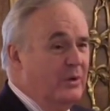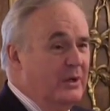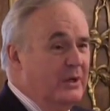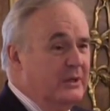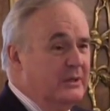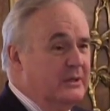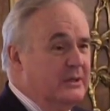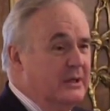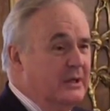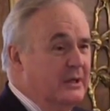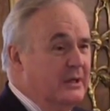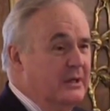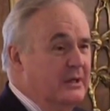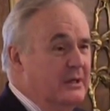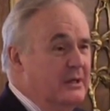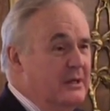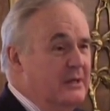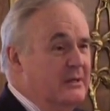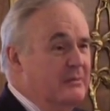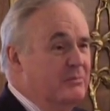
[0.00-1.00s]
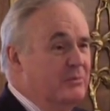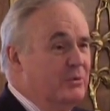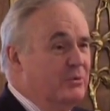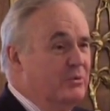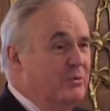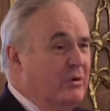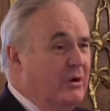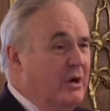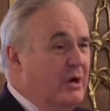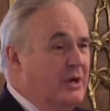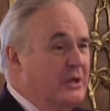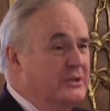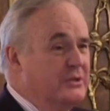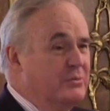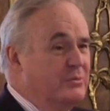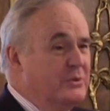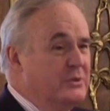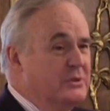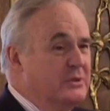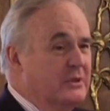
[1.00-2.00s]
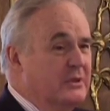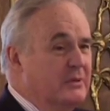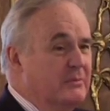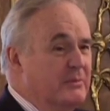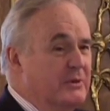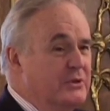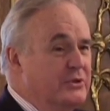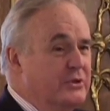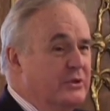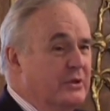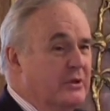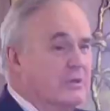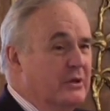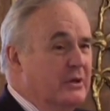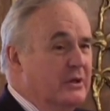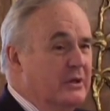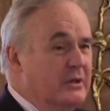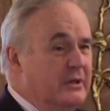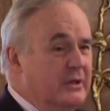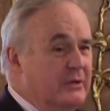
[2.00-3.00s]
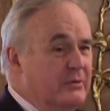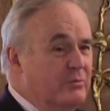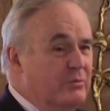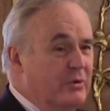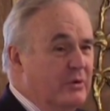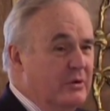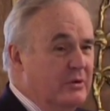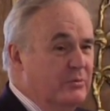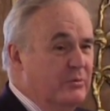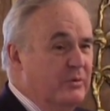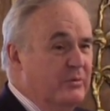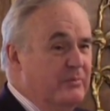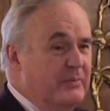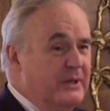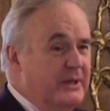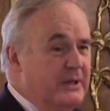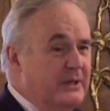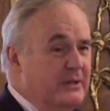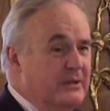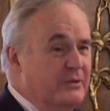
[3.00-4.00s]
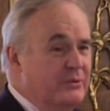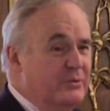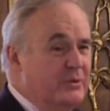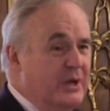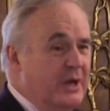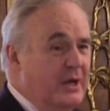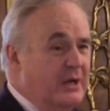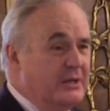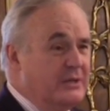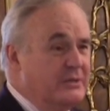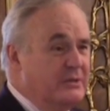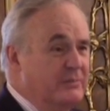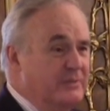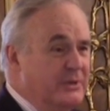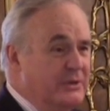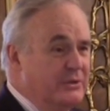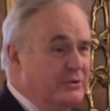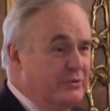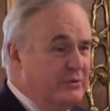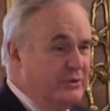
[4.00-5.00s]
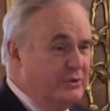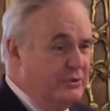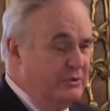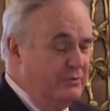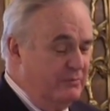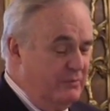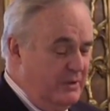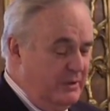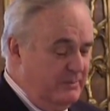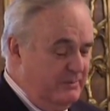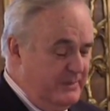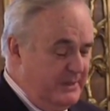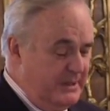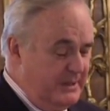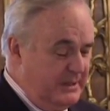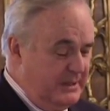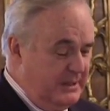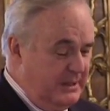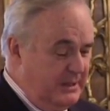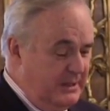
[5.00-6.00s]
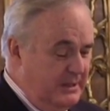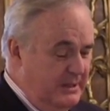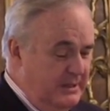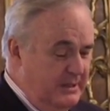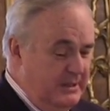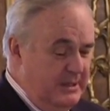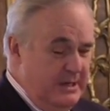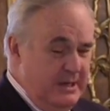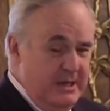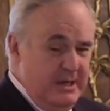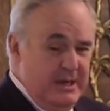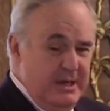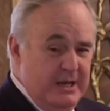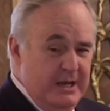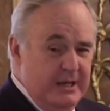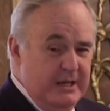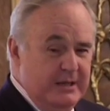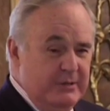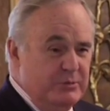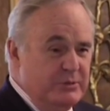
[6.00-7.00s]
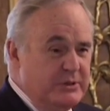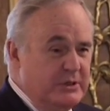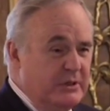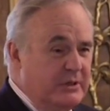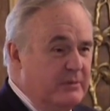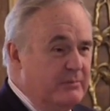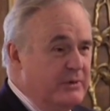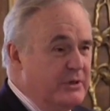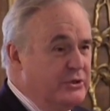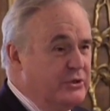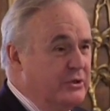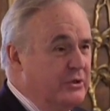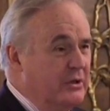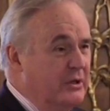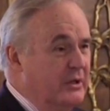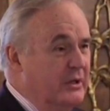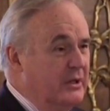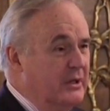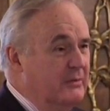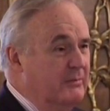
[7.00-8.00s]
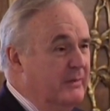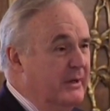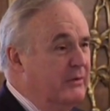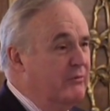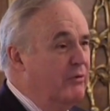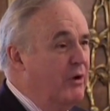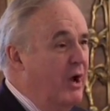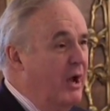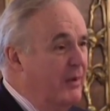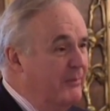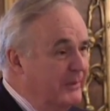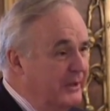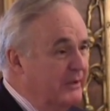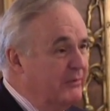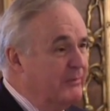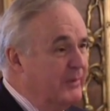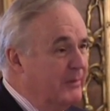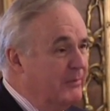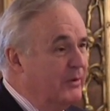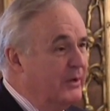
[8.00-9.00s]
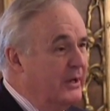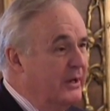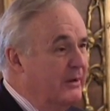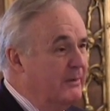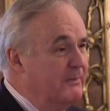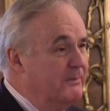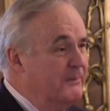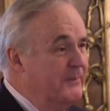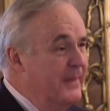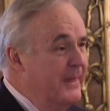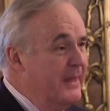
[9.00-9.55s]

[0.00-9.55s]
at Blue Cross, was the commissioner, and he had worked with me in the Dukakis administration running Medicaid, and he was a commissioner. And then Mitt Romney, remember him?